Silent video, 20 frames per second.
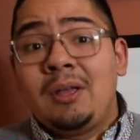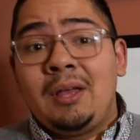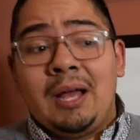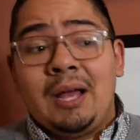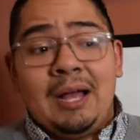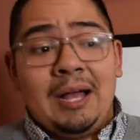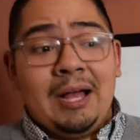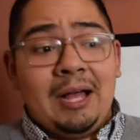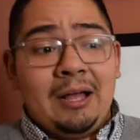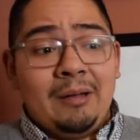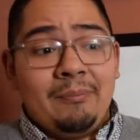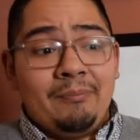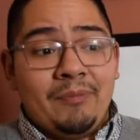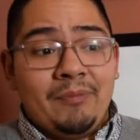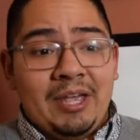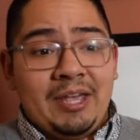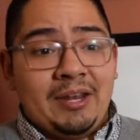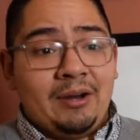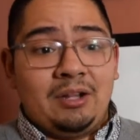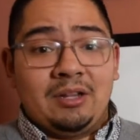
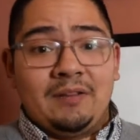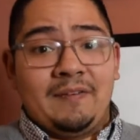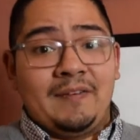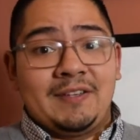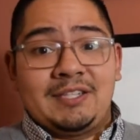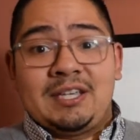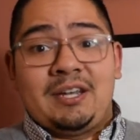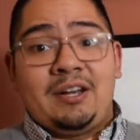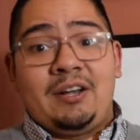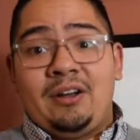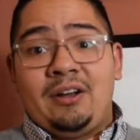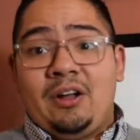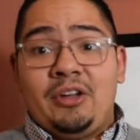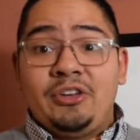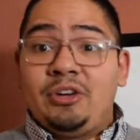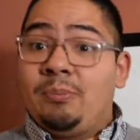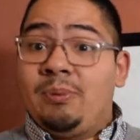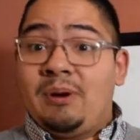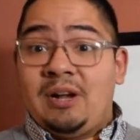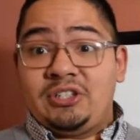and all of a sudden, all
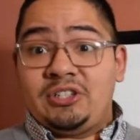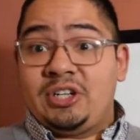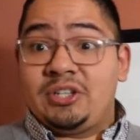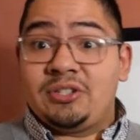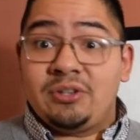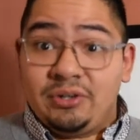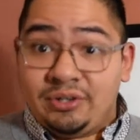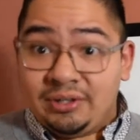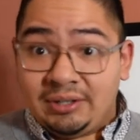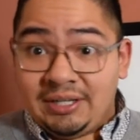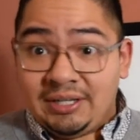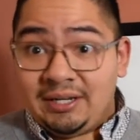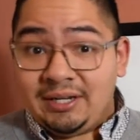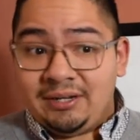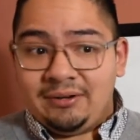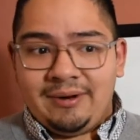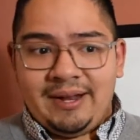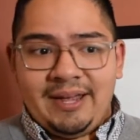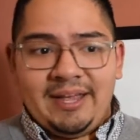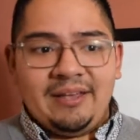your projects are deleted,
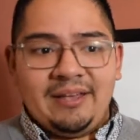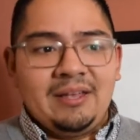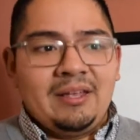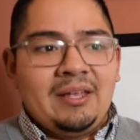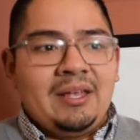right?